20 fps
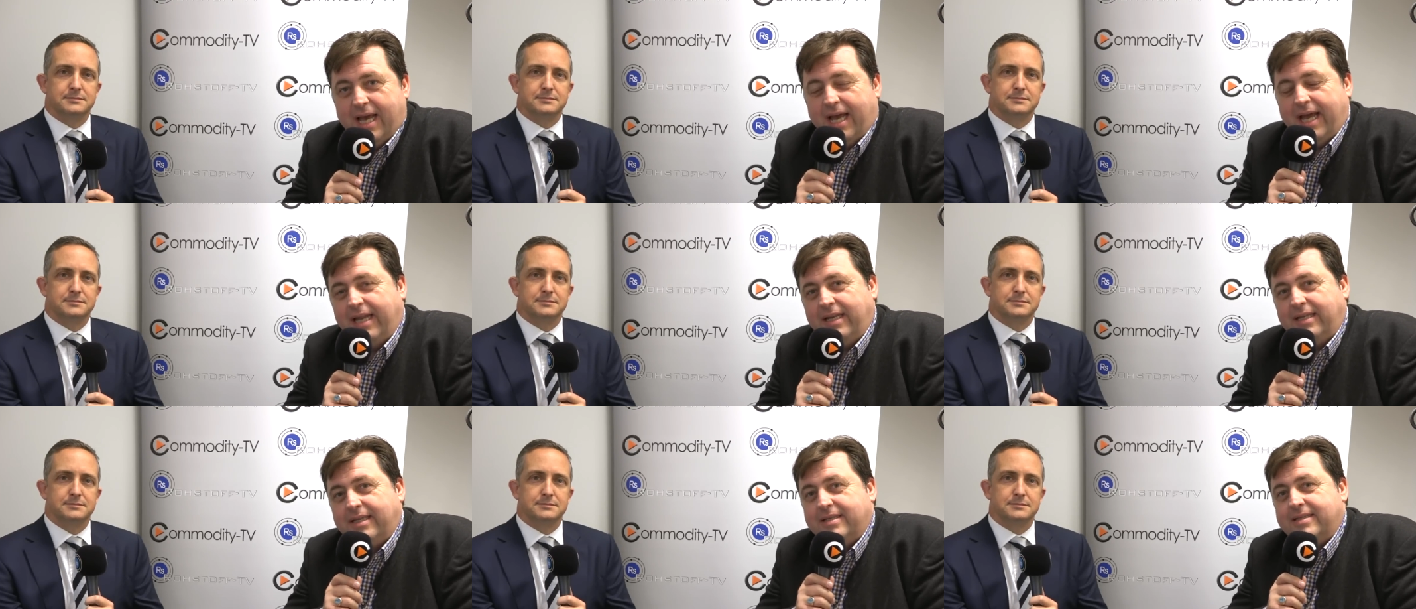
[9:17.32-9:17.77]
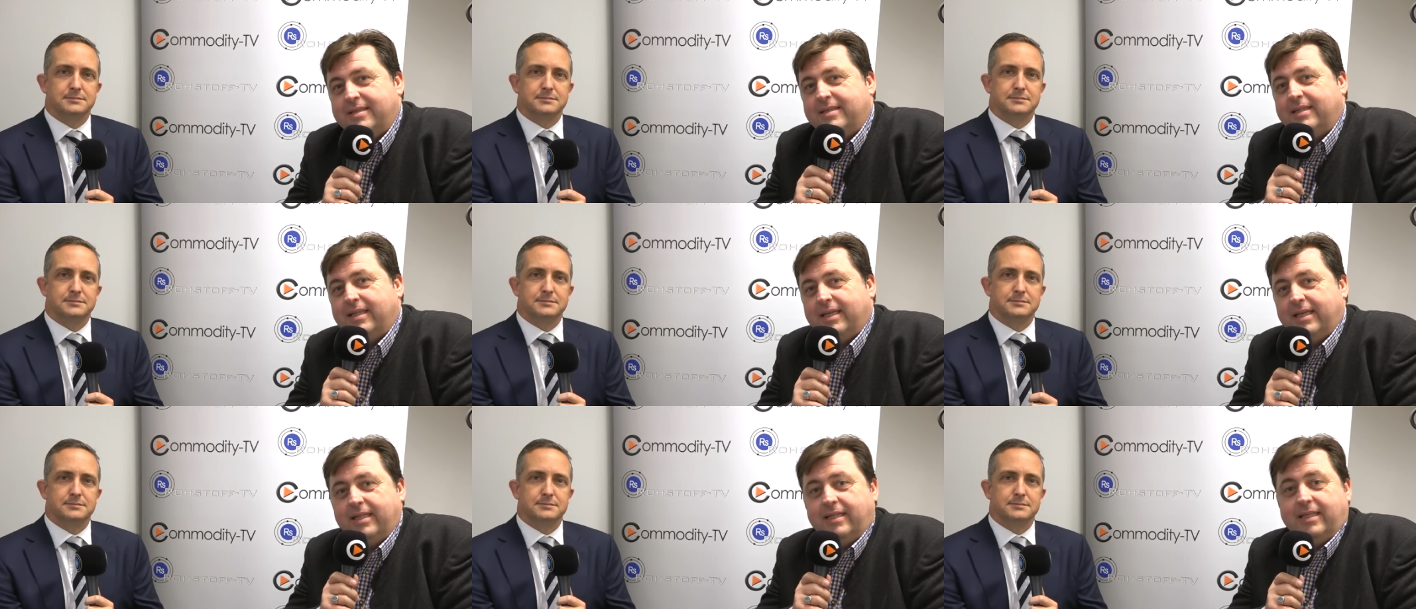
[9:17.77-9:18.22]
Speaker 1: And
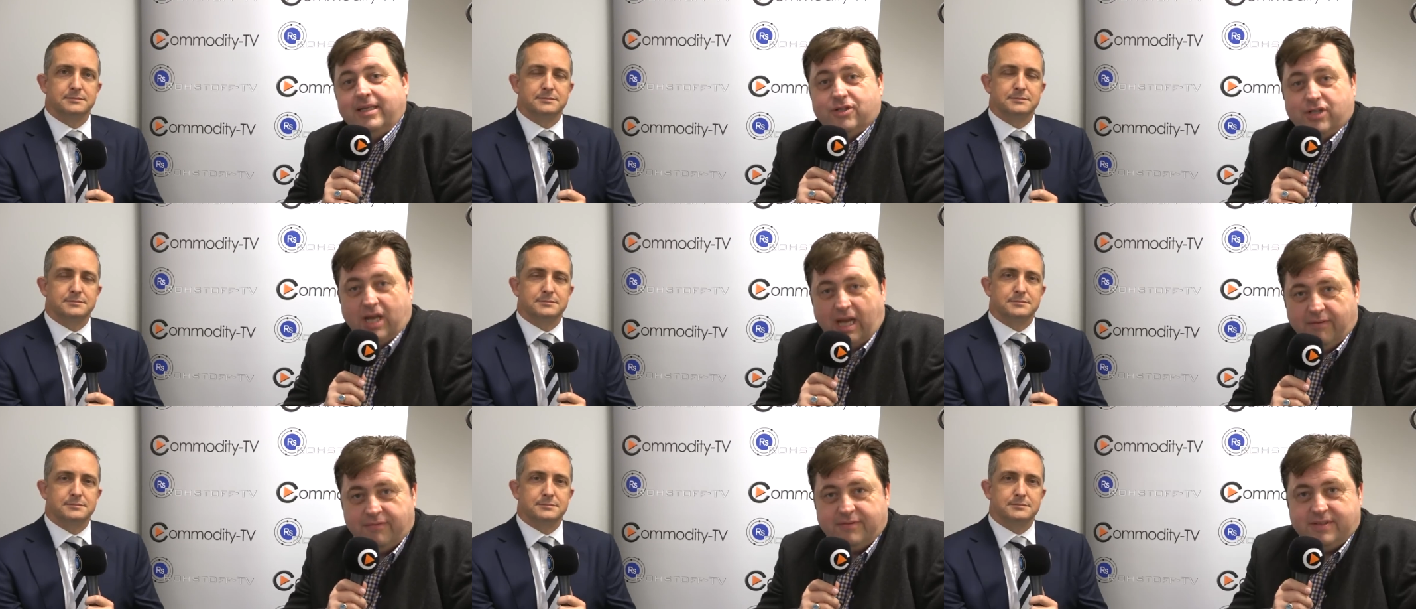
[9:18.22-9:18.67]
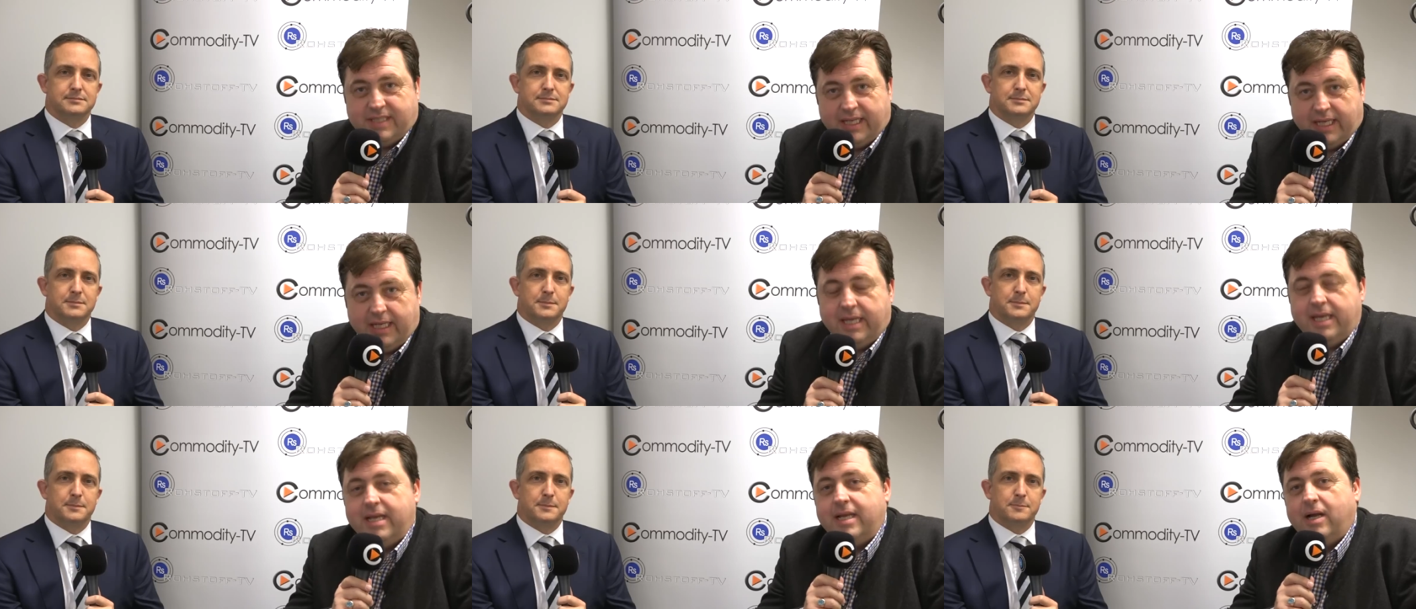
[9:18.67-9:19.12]
the, the shaft
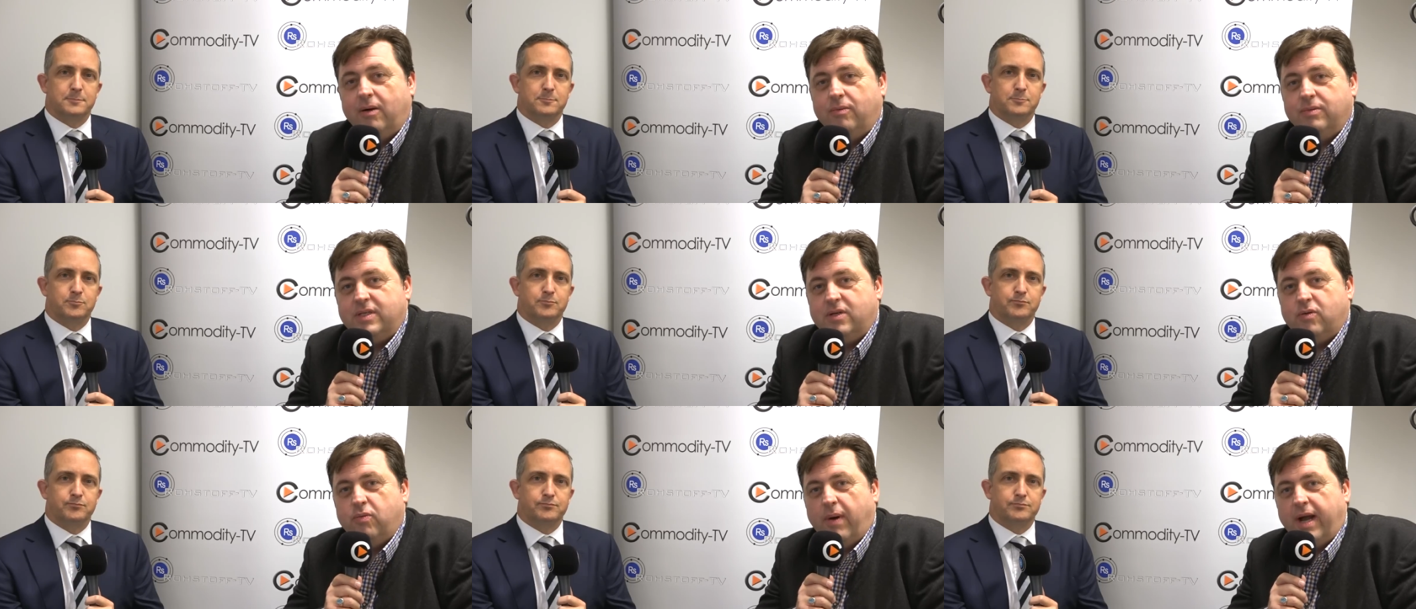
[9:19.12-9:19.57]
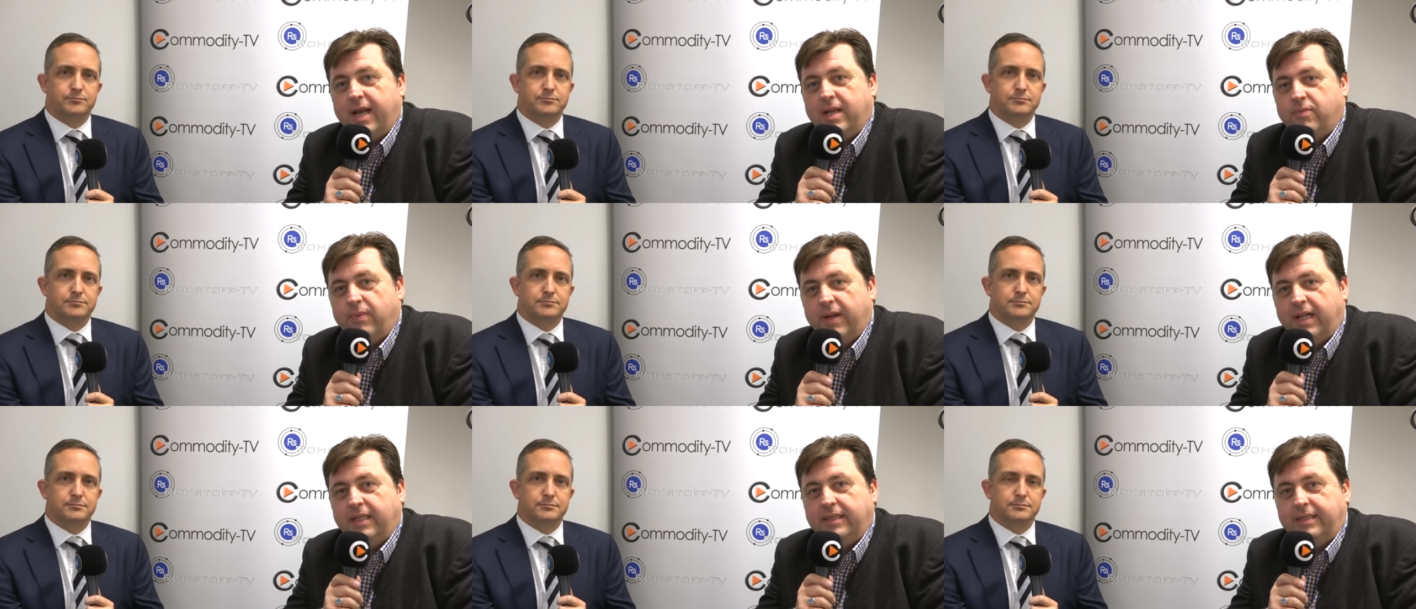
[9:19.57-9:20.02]
sinking goes
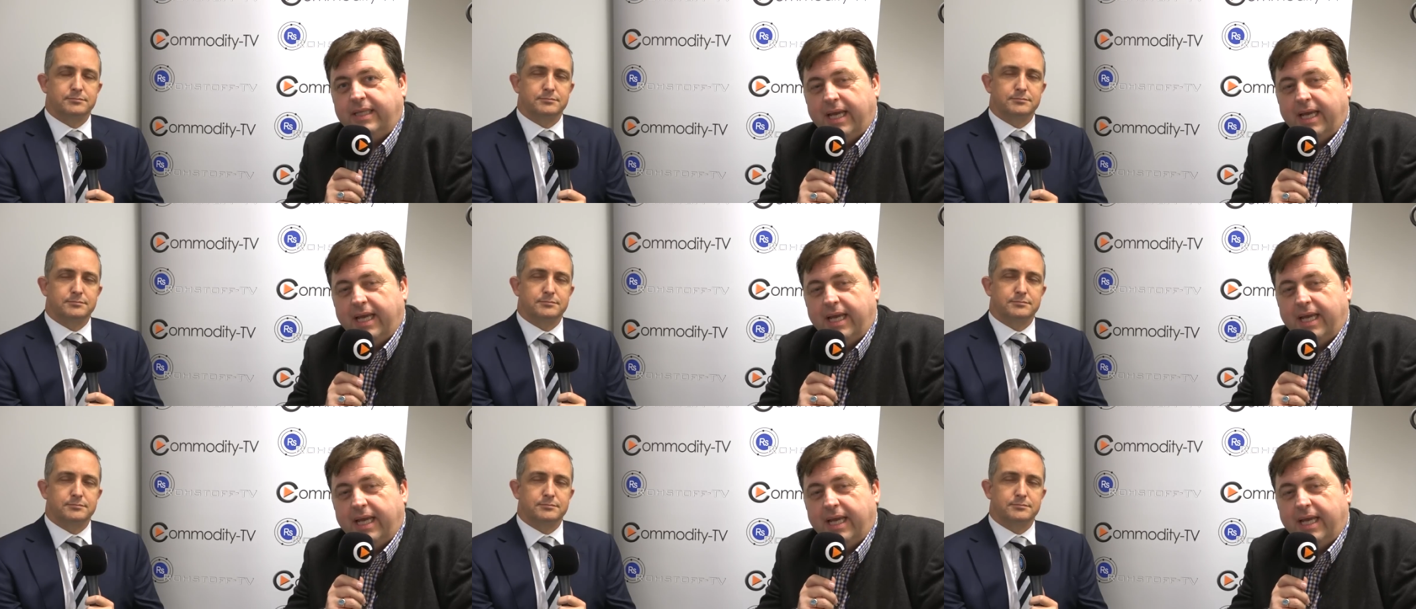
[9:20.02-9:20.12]
quite well.